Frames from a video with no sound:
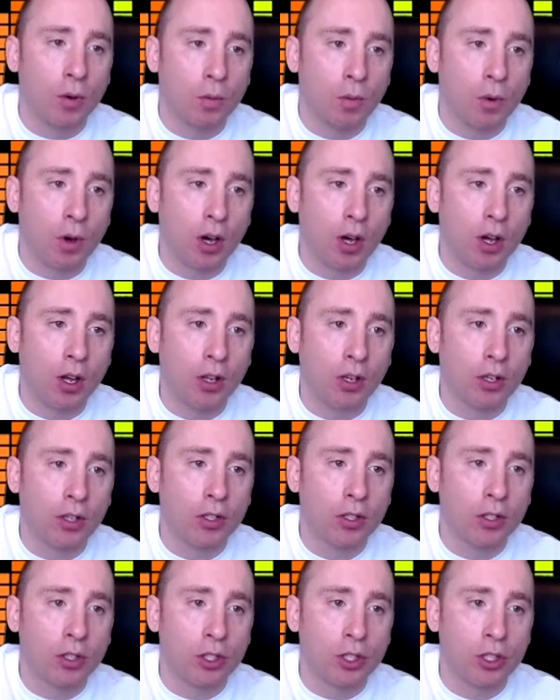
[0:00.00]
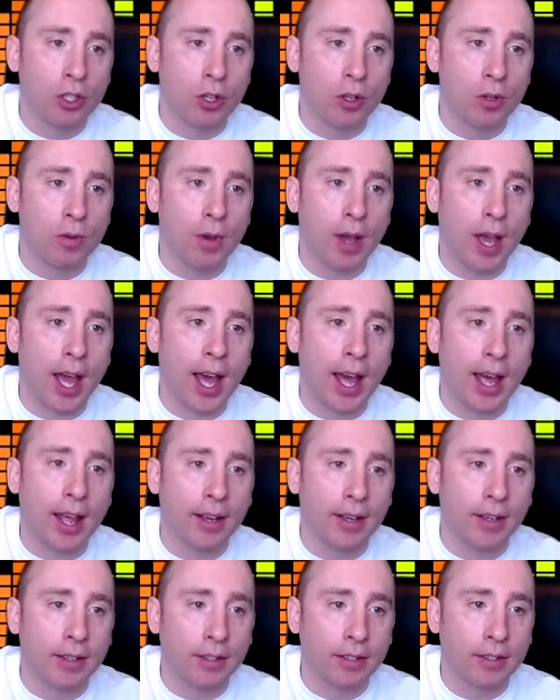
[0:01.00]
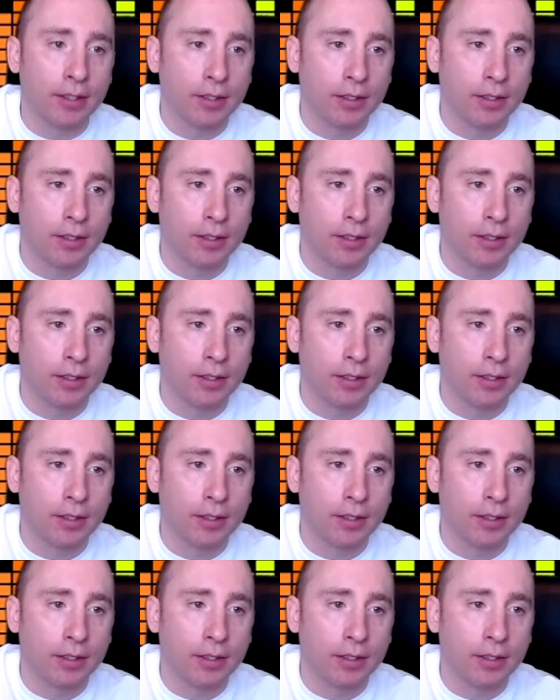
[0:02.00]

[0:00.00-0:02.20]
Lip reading: 1, 2, and